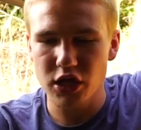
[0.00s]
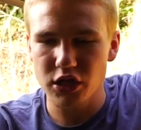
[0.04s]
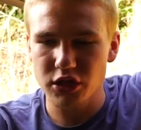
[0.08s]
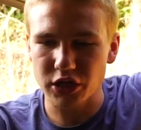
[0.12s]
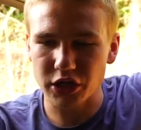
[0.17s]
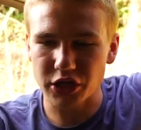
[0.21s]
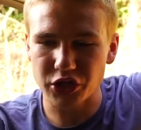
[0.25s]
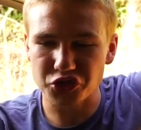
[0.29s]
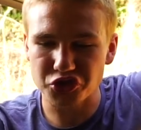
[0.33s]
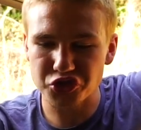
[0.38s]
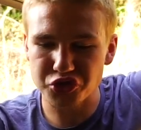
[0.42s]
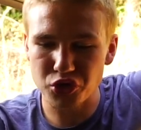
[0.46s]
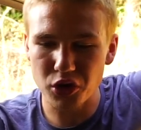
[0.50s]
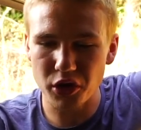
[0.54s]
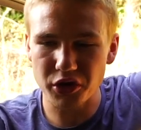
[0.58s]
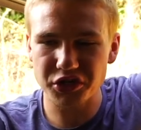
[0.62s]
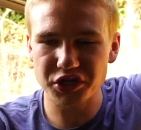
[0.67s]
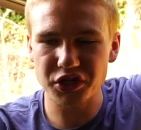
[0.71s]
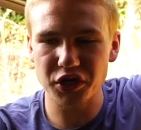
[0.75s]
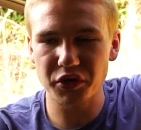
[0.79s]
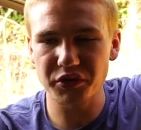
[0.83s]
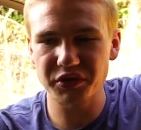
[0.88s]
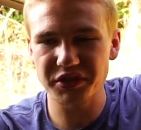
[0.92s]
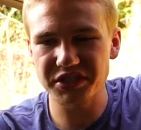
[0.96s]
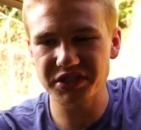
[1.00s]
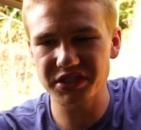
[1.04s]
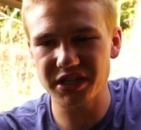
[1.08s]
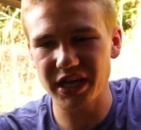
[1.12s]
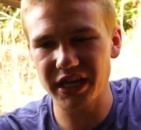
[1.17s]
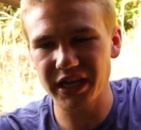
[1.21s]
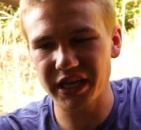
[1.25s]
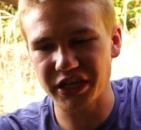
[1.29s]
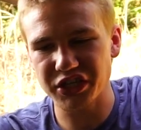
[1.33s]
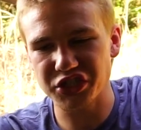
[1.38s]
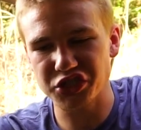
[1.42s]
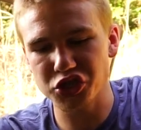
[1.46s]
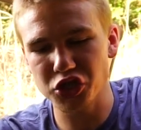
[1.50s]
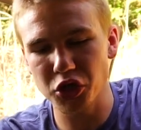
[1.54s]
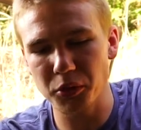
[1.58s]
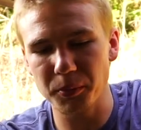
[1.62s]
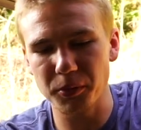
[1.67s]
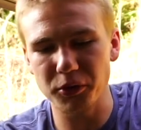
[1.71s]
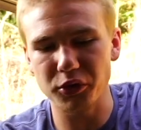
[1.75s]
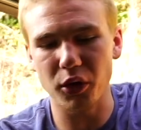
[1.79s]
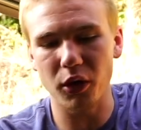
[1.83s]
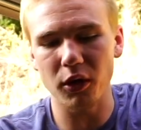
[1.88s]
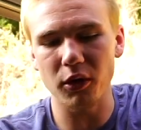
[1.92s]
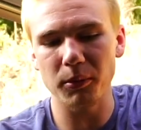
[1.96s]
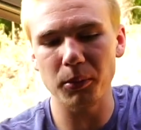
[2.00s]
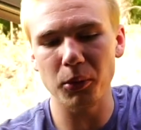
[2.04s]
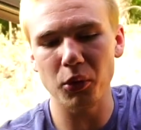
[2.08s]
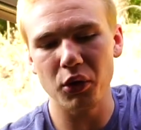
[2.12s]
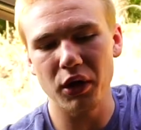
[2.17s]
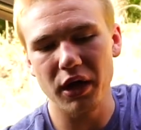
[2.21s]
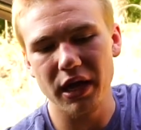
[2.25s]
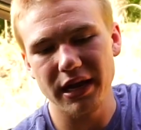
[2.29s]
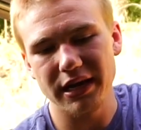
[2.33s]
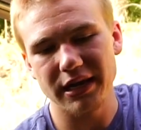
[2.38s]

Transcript: The construction on this thing is super durable.